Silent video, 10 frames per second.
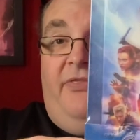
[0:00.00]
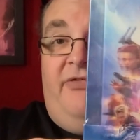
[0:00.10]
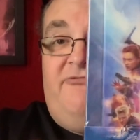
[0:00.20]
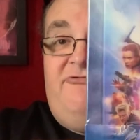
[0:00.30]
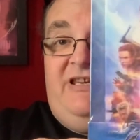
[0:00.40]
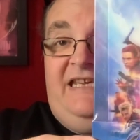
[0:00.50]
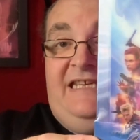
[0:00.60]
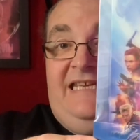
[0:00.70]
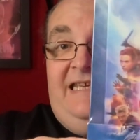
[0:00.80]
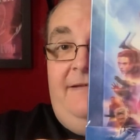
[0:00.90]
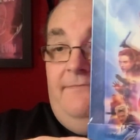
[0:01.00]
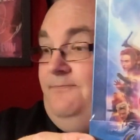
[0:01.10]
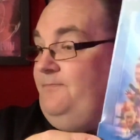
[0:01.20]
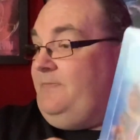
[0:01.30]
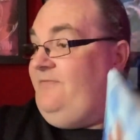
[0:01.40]
3D,
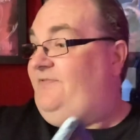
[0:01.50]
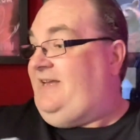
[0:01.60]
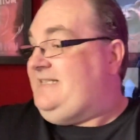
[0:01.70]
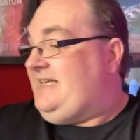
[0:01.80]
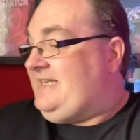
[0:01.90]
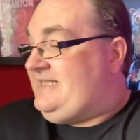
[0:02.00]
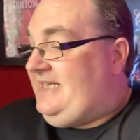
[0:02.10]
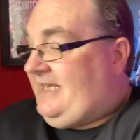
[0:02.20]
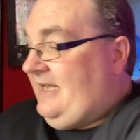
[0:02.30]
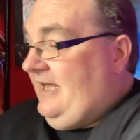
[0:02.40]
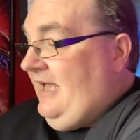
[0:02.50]
fantastic.